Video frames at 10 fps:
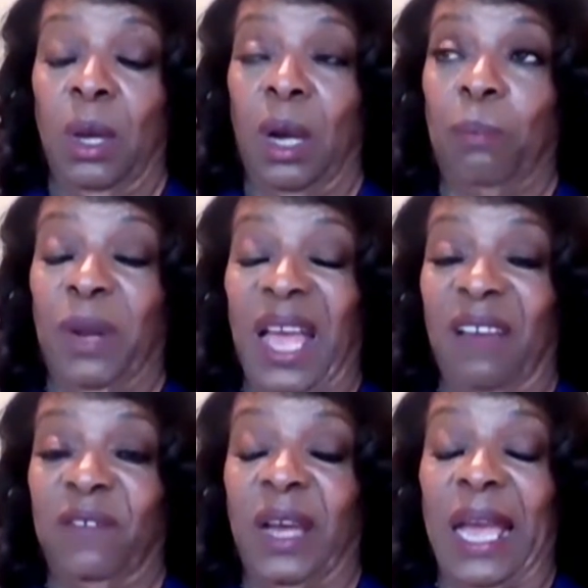apply
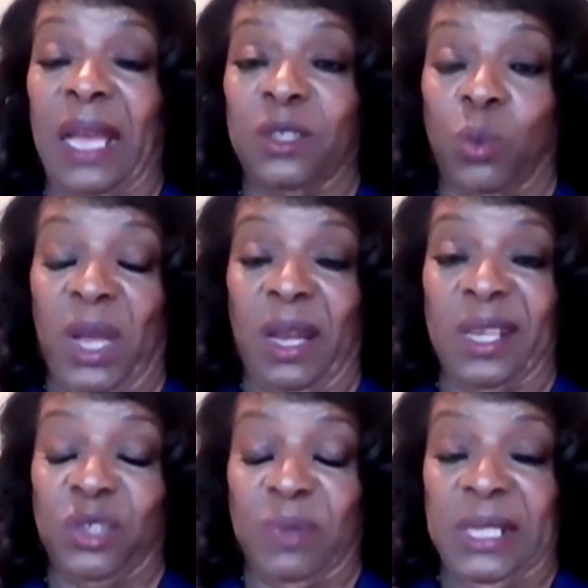for as well
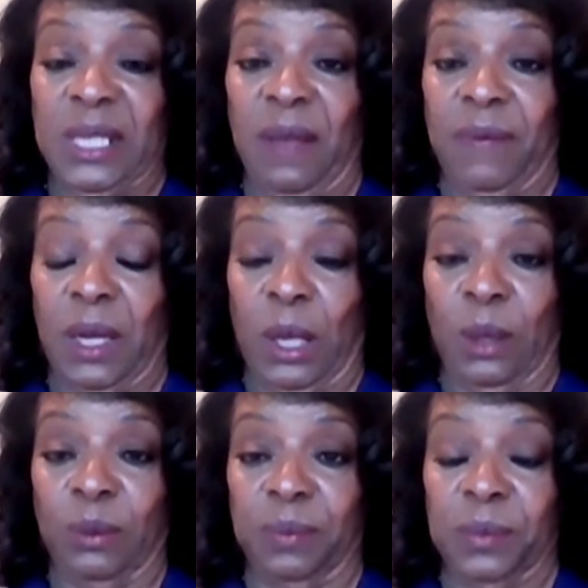as receive the
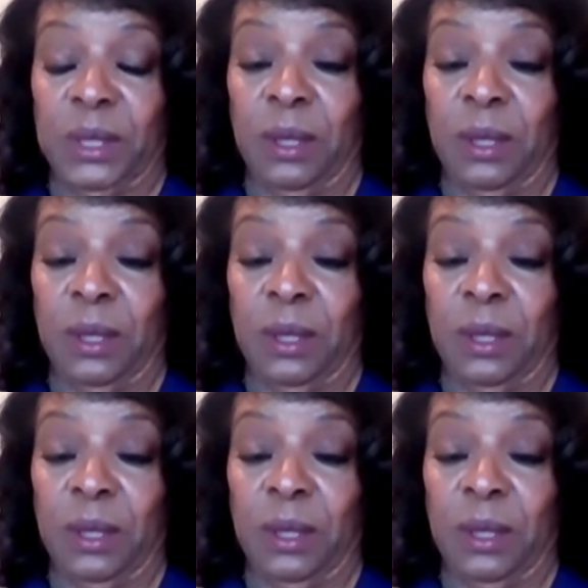loans.